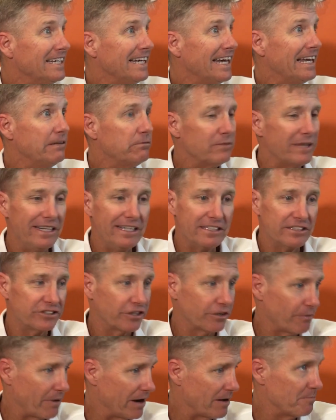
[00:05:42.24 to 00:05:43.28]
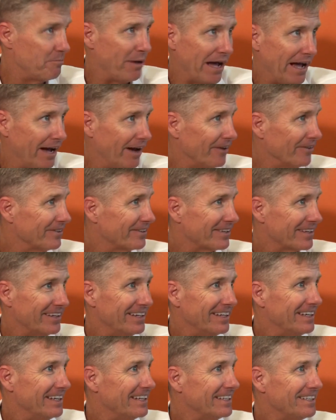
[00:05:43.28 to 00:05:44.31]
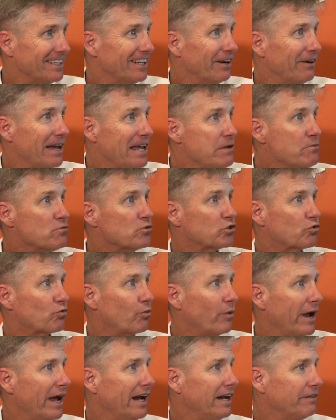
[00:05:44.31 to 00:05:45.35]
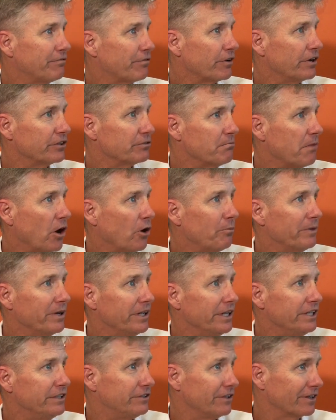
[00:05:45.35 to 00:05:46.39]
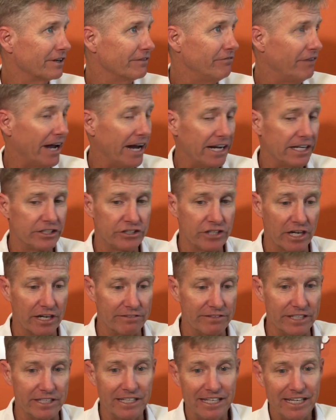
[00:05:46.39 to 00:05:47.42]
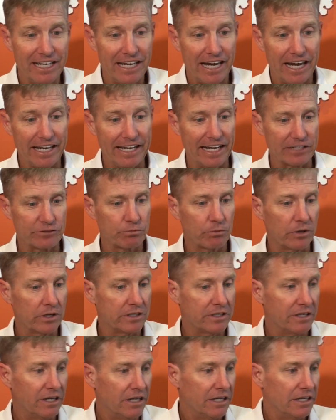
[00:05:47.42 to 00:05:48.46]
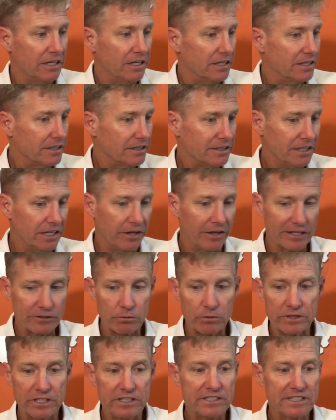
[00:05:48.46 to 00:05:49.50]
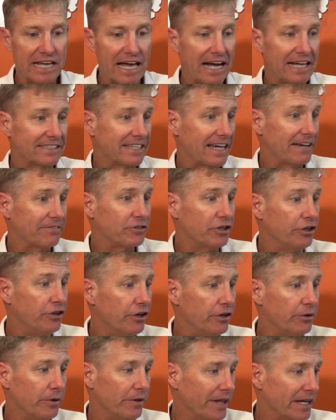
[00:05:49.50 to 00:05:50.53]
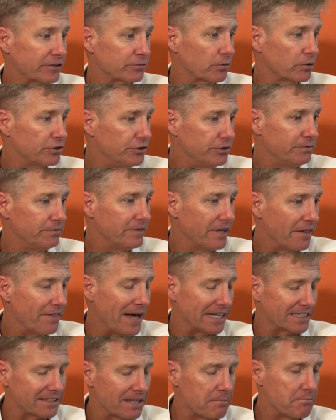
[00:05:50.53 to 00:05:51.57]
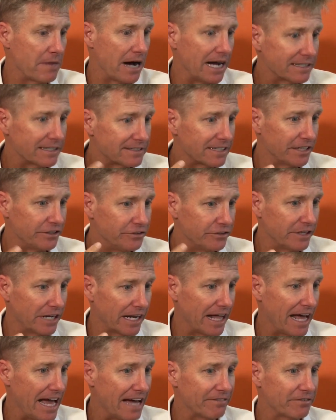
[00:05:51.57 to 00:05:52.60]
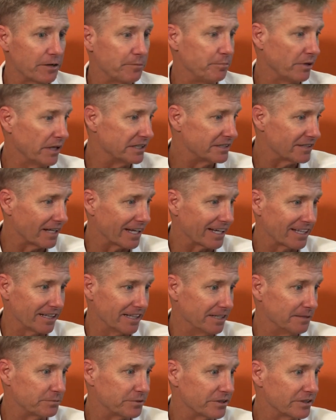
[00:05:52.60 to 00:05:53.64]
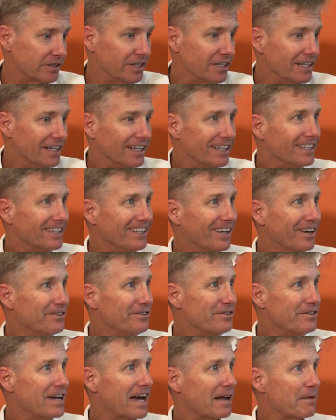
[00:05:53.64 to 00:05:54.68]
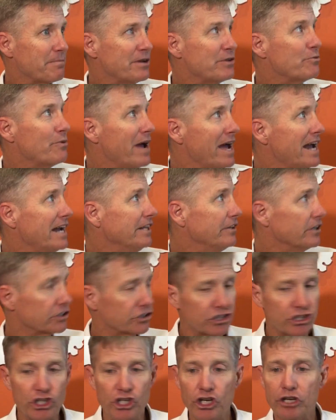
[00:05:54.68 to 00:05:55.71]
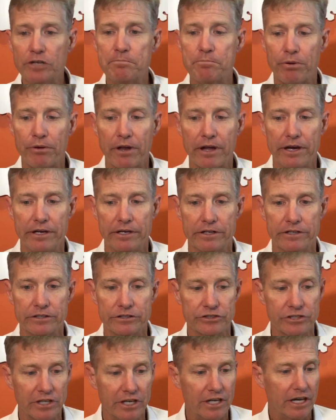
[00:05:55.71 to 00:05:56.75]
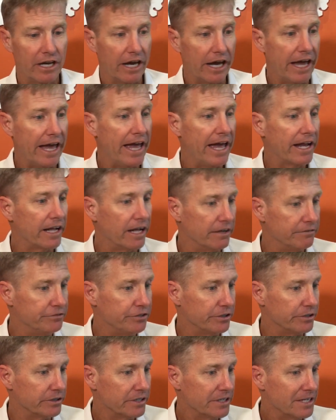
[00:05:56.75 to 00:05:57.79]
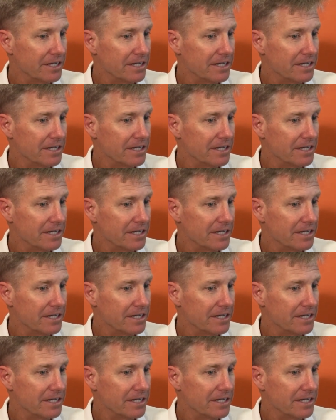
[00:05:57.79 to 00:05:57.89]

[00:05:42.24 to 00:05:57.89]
He didn't sit around and pout. You know, he was ready for his moment, and he took advantage of it. And that's what these guys have to do. And that's the mindset you got to have at a place like Clemson. You know, you got to be ready. There's good players ahead of you.